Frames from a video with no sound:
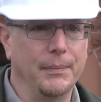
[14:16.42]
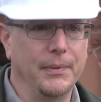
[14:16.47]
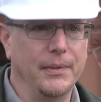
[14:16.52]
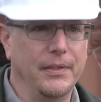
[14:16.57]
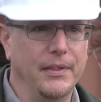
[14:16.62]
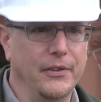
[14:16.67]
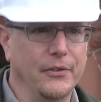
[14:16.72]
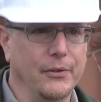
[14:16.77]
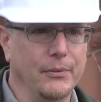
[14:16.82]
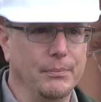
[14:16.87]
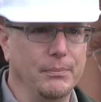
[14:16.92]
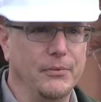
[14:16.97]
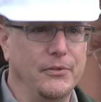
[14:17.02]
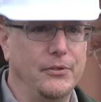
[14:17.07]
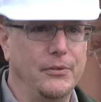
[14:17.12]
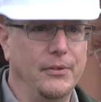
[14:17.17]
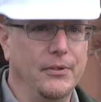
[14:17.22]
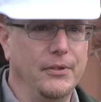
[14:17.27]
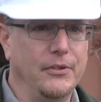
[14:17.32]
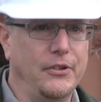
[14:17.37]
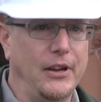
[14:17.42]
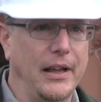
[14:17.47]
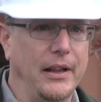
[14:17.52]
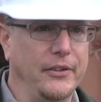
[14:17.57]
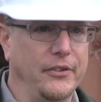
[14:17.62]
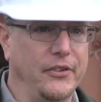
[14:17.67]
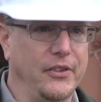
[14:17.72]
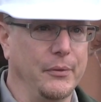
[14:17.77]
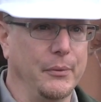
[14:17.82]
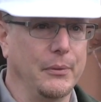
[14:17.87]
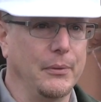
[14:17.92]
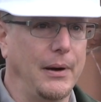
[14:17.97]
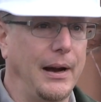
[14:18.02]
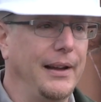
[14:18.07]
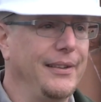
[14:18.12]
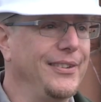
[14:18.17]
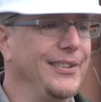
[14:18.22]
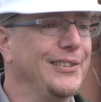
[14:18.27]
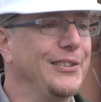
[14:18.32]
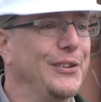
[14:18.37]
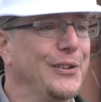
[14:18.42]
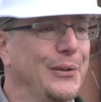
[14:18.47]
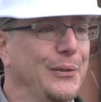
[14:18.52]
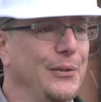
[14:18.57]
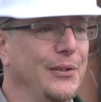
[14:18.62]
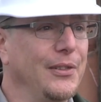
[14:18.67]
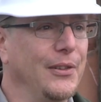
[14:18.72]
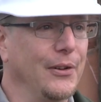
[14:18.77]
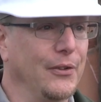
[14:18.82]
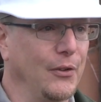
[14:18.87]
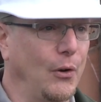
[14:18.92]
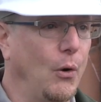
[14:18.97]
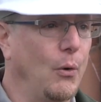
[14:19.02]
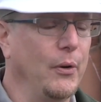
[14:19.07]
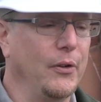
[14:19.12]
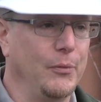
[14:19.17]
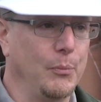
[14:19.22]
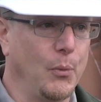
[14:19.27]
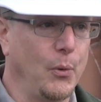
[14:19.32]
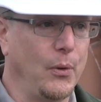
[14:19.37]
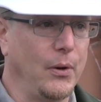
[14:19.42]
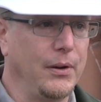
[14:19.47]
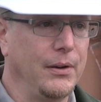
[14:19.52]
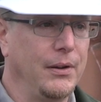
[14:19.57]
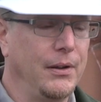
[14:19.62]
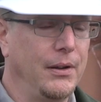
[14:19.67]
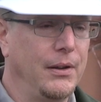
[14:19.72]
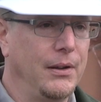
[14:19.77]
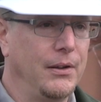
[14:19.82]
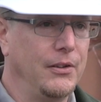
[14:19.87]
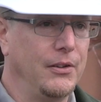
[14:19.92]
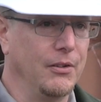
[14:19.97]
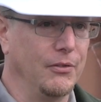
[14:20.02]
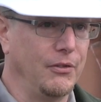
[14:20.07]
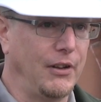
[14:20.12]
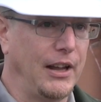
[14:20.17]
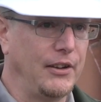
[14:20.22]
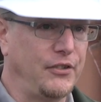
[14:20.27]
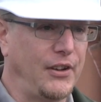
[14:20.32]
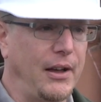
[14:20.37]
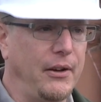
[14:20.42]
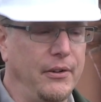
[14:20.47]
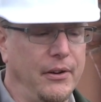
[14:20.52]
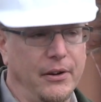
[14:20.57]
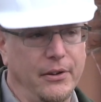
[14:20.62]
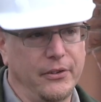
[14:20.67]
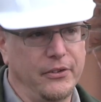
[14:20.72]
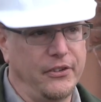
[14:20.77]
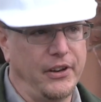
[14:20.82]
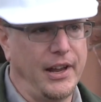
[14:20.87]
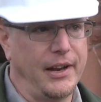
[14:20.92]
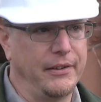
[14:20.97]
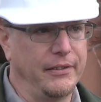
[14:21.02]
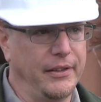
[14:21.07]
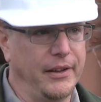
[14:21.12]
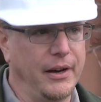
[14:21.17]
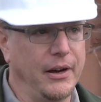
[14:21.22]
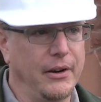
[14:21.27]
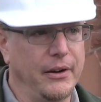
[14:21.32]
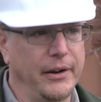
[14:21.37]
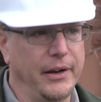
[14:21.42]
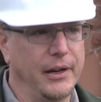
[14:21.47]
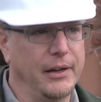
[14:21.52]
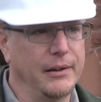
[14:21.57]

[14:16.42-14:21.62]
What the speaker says: These are challenges that we're rising to. There's always more to flesh out and understand in the area.